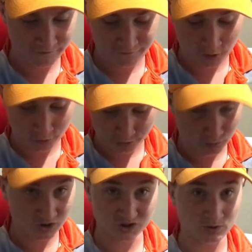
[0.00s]
fold
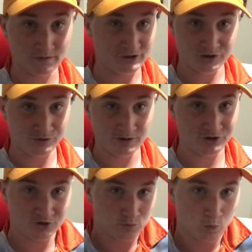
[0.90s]
whatsoever. It
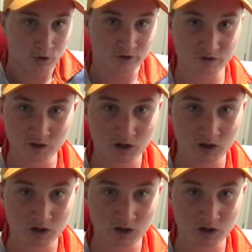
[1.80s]
just wouldn't.